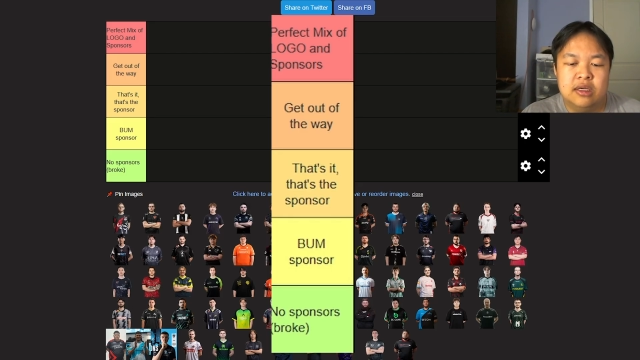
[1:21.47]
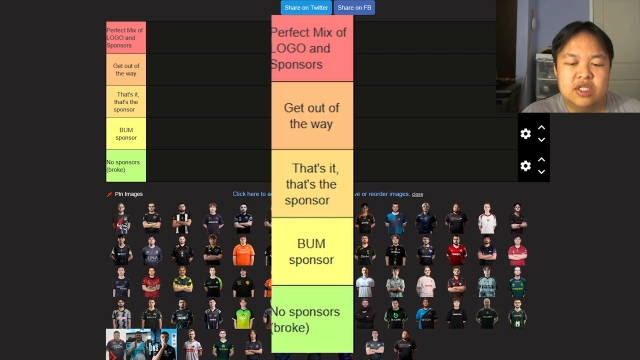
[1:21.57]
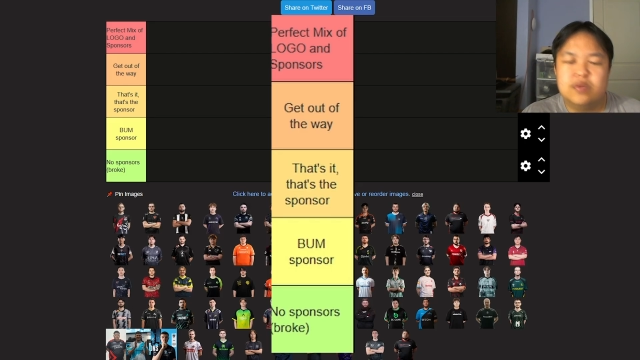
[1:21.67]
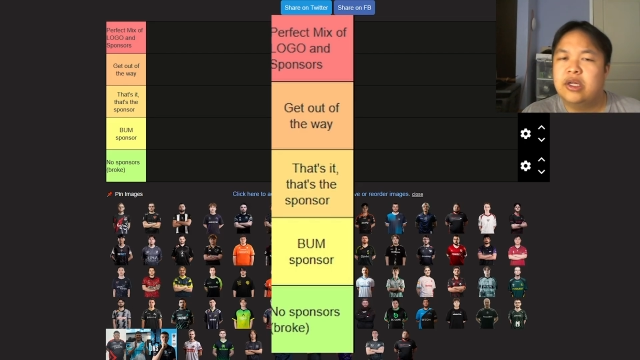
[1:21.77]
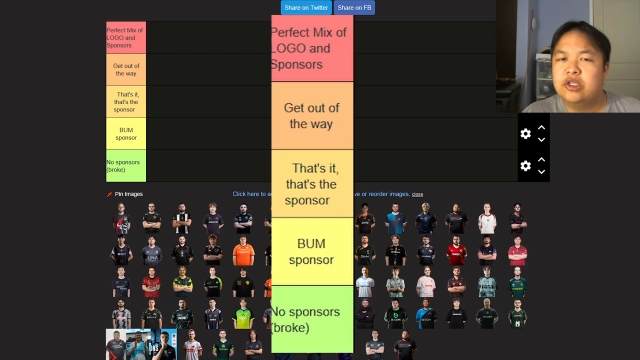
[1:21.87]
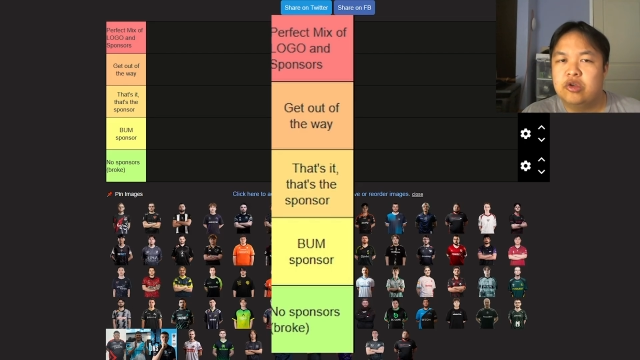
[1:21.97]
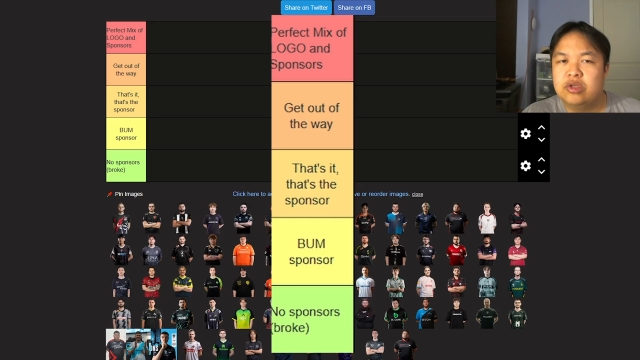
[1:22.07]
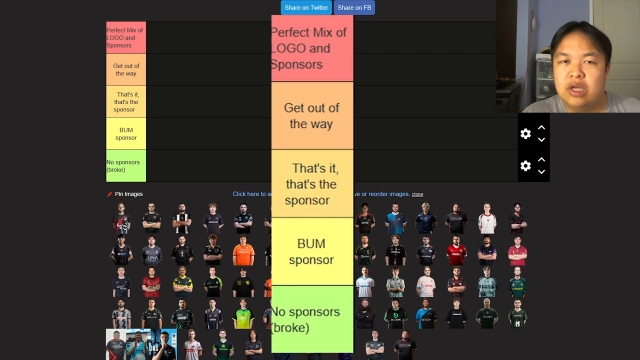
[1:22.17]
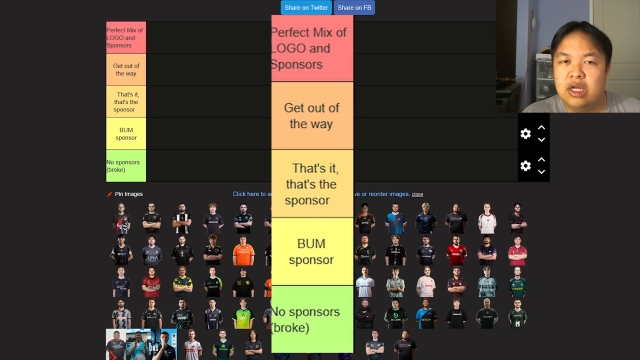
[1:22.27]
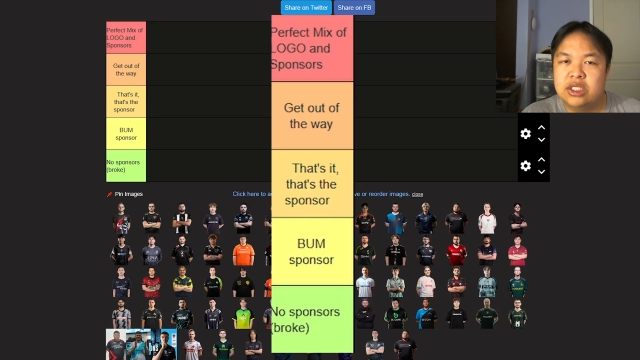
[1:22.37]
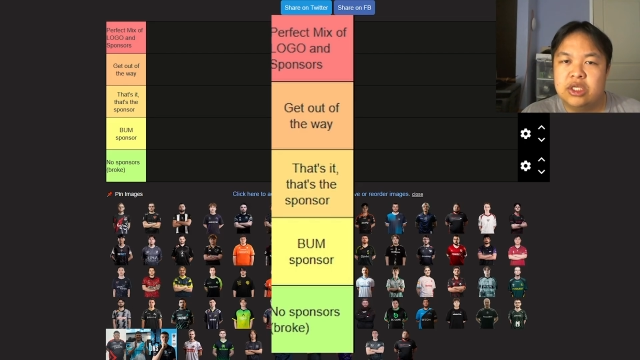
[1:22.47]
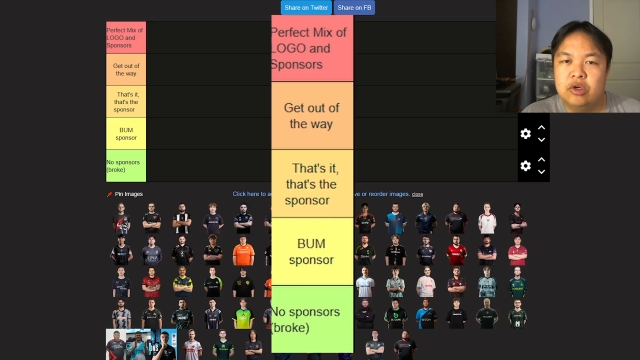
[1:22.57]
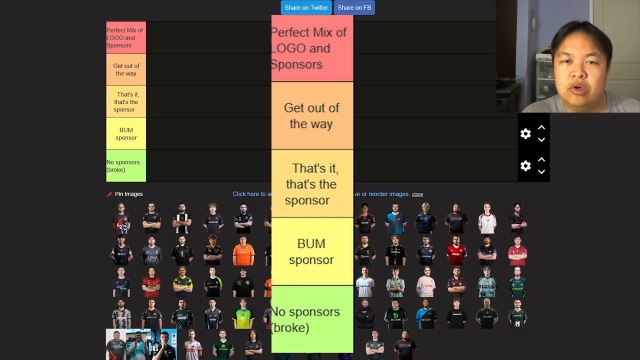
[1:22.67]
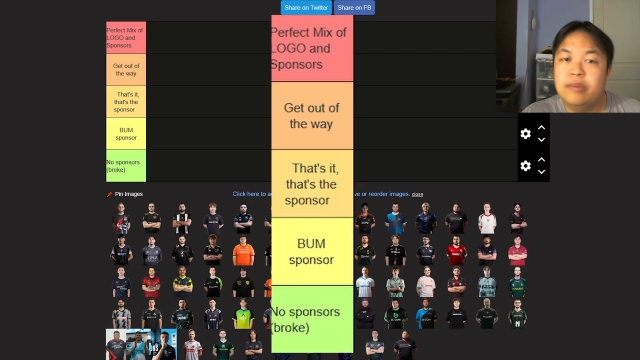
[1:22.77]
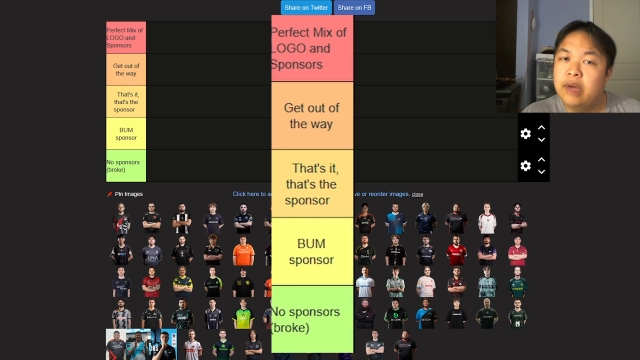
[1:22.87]
sponsor is not
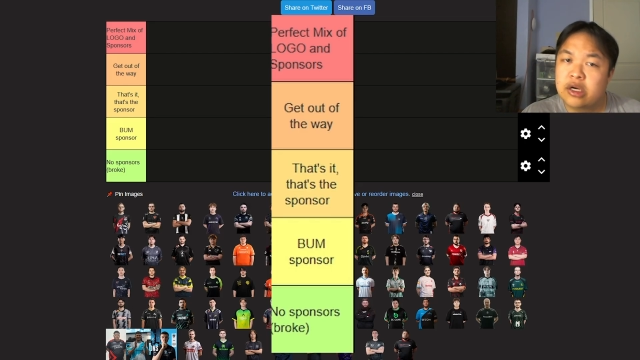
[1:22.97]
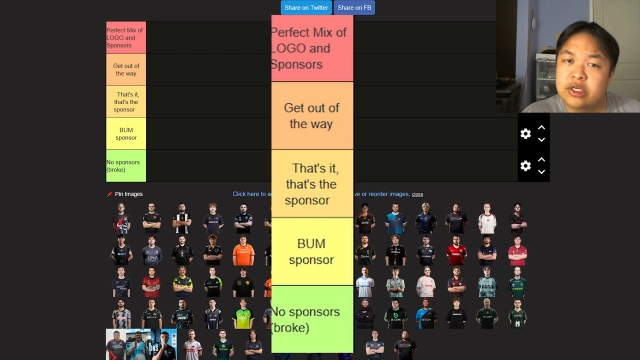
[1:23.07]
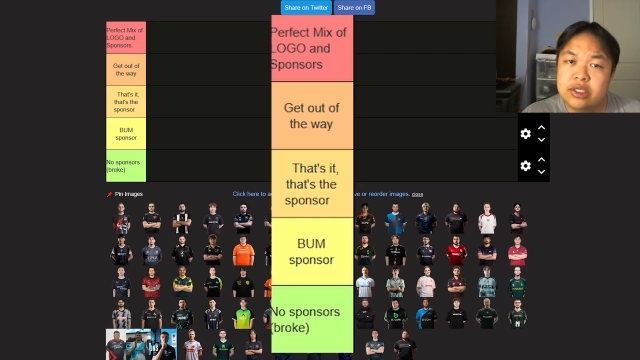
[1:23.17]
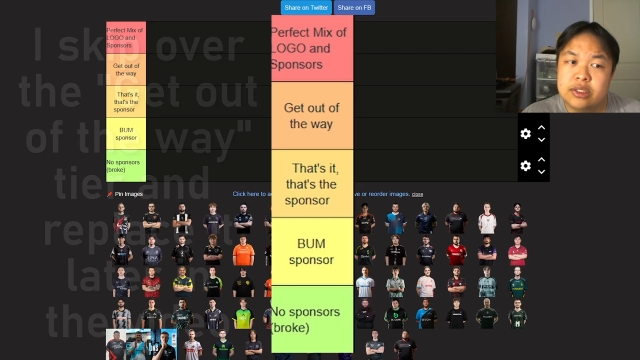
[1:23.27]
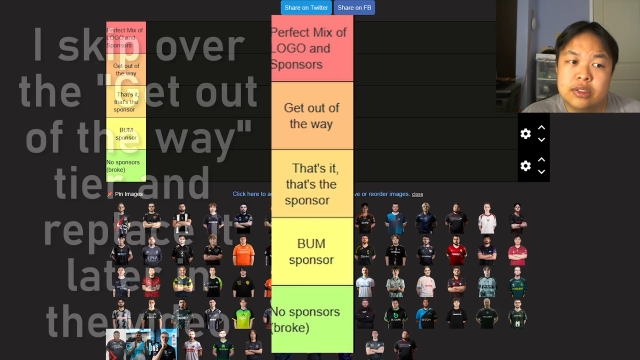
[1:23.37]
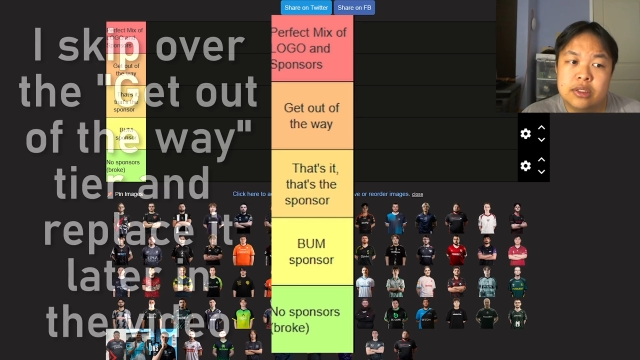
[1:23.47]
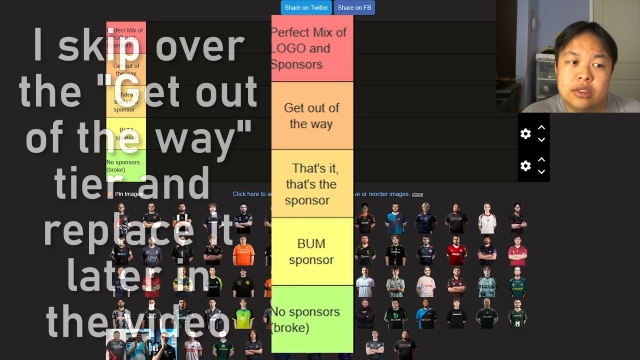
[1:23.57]
so obnoxious.